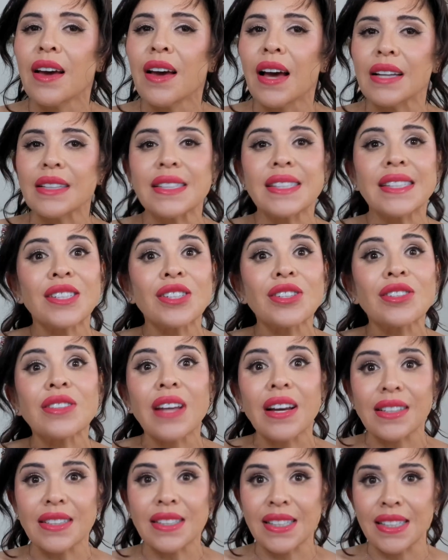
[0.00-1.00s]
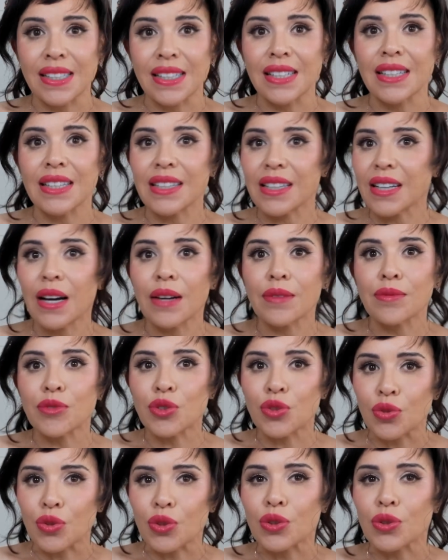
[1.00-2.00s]
and still not see it come
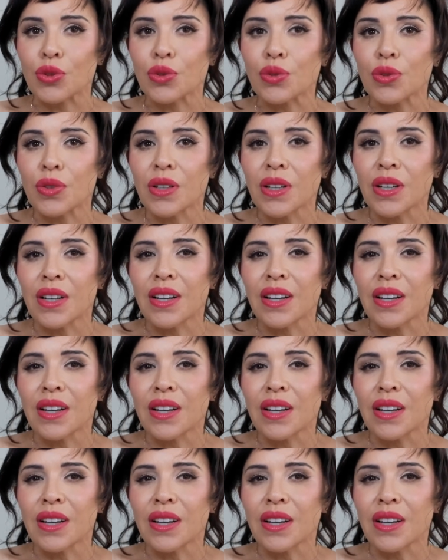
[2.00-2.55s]
true.